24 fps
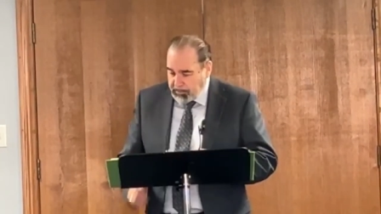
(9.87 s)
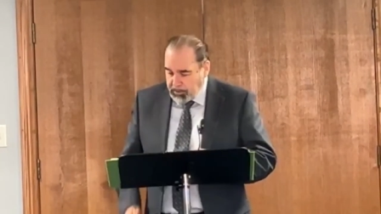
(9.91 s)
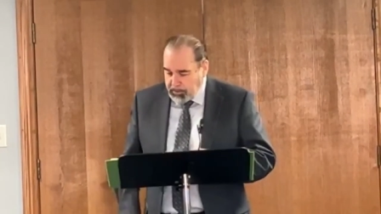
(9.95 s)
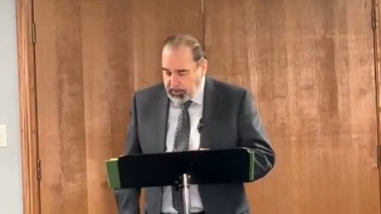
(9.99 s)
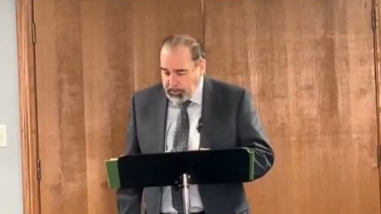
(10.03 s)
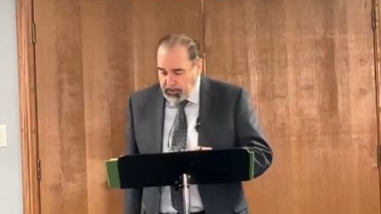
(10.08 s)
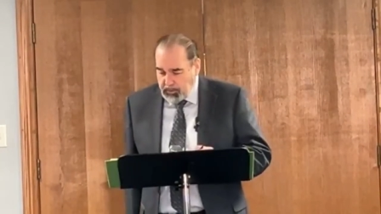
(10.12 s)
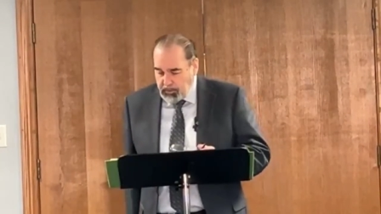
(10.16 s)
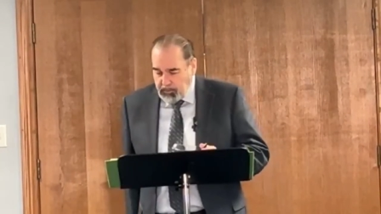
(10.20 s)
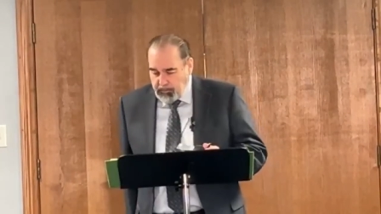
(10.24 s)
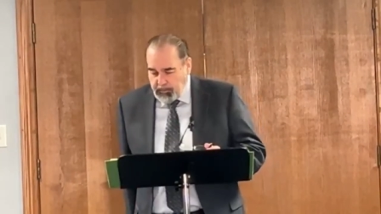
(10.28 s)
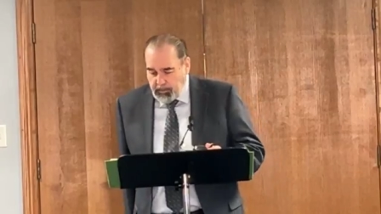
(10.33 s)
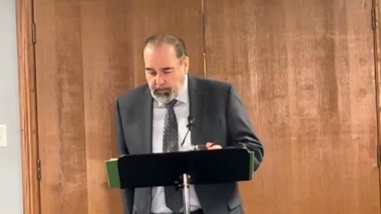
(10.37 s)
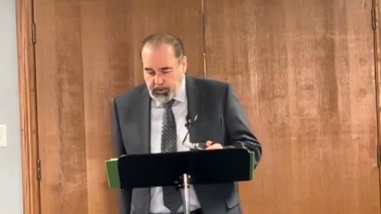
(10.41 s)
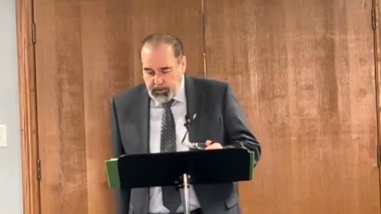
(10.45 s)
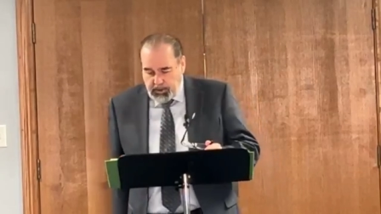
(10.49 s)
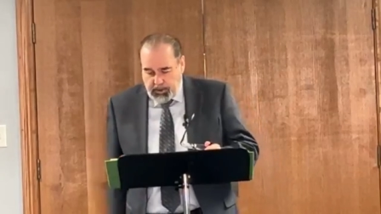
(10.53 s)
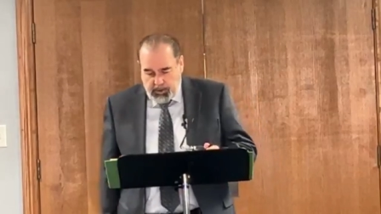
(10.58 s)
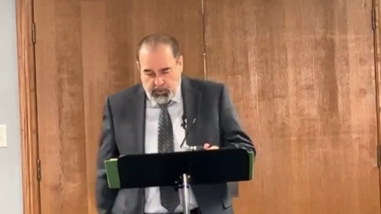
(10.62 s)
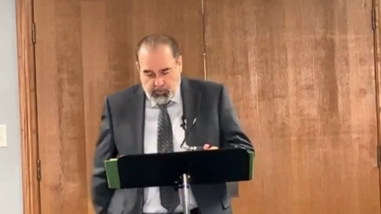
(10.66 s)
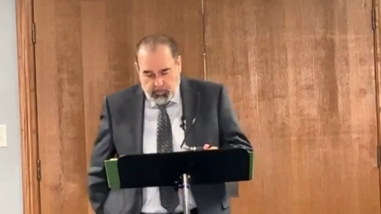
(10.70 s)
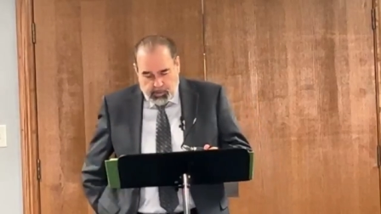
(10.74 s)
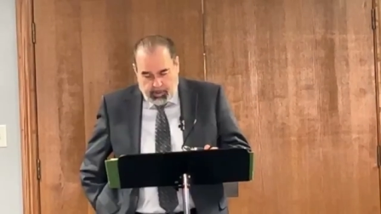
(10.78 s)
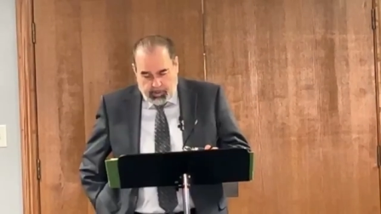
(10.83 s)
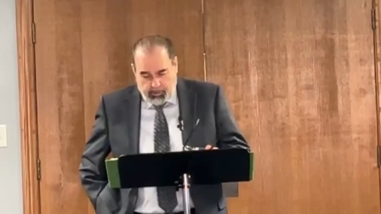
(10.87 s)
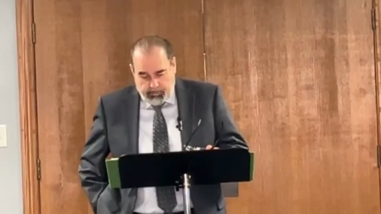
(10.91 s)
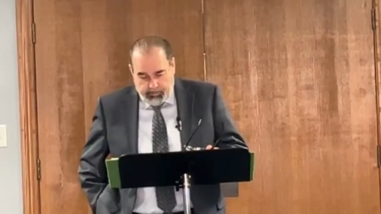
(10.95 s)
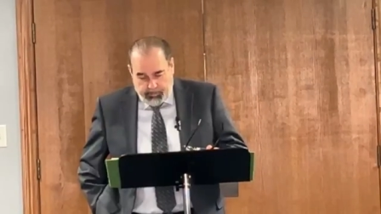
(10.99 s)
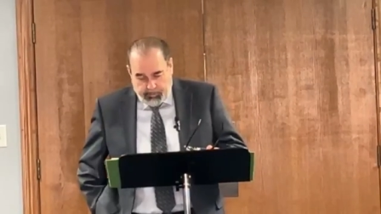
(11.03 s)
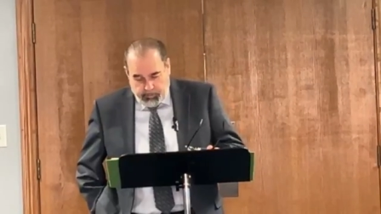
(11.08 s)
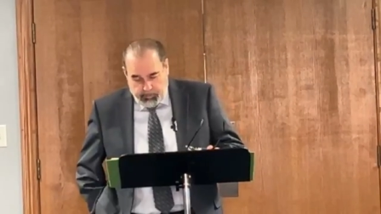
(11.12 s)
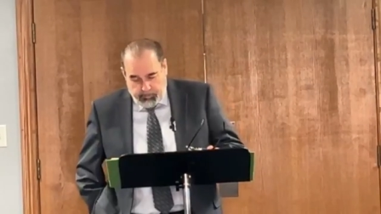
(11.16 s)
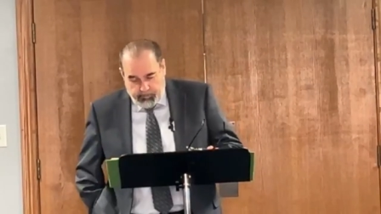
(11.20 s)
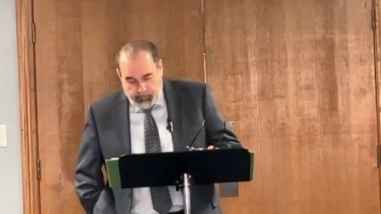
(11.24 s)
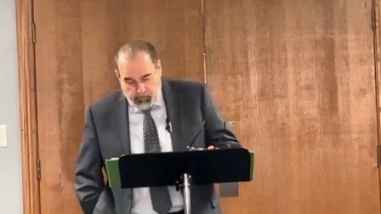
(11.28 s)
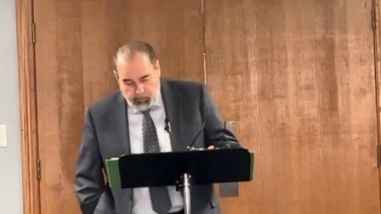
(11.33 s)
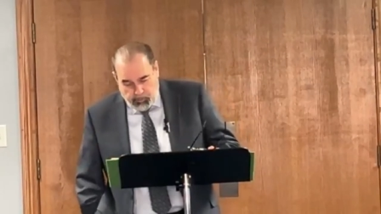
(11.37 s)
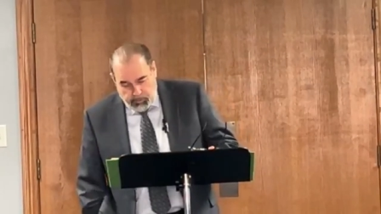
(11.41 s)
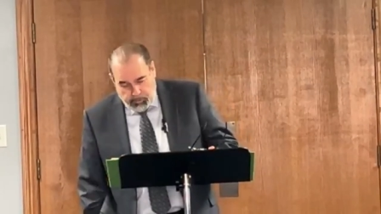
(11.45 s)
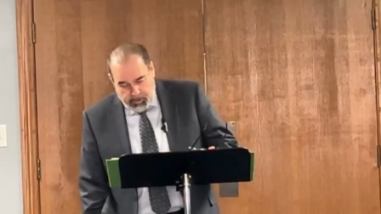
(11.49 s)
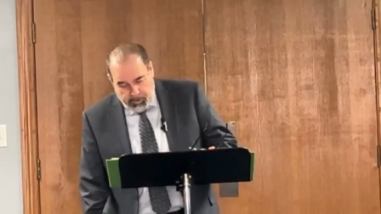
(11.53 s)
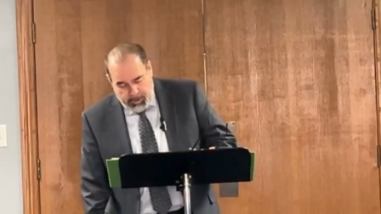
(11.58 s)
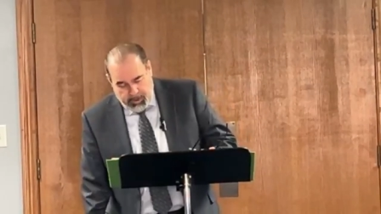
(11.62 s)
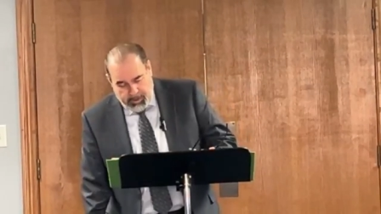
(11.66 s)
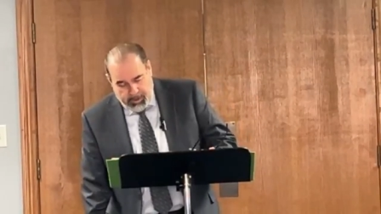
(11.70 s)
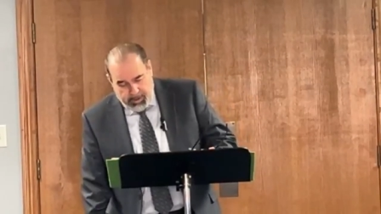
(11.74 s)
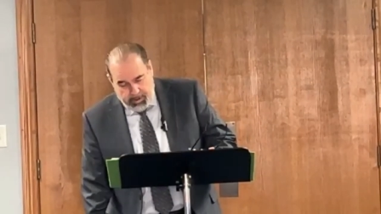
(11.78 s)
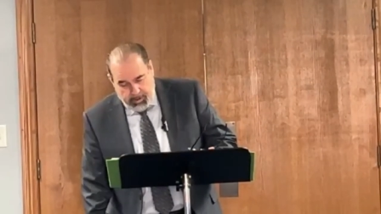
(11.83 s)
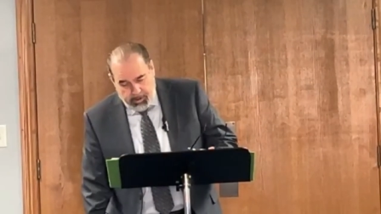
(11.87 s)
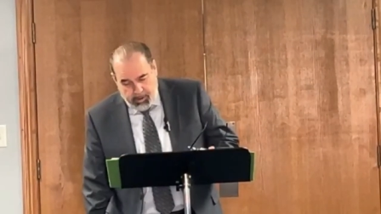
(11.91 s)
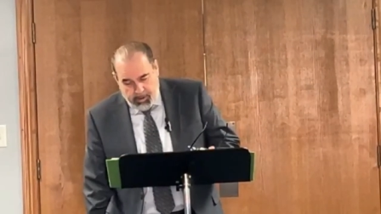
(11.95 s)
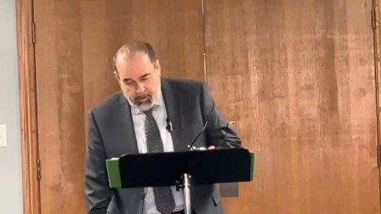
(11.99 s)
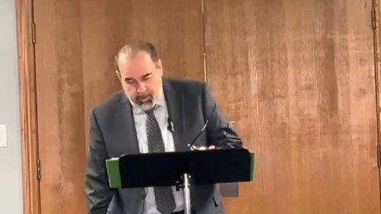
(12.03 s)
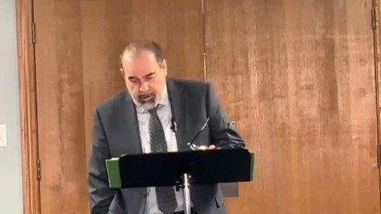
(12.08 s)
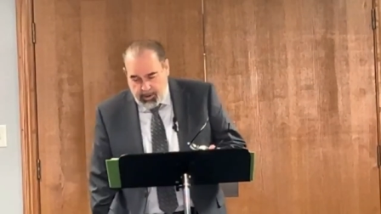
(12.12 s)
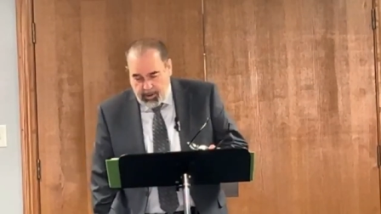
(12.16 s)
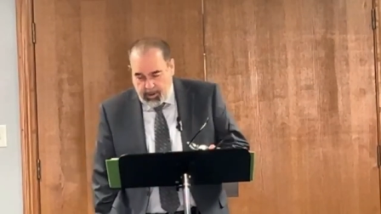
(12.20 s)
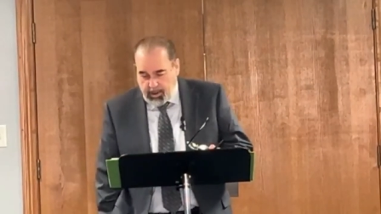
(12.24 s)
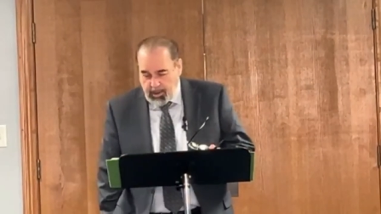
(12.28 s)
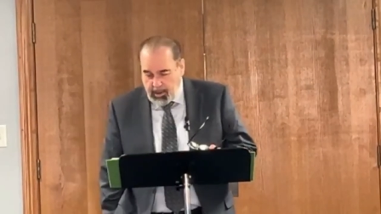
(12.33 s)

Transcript: chapter 2, verses 12 through 14,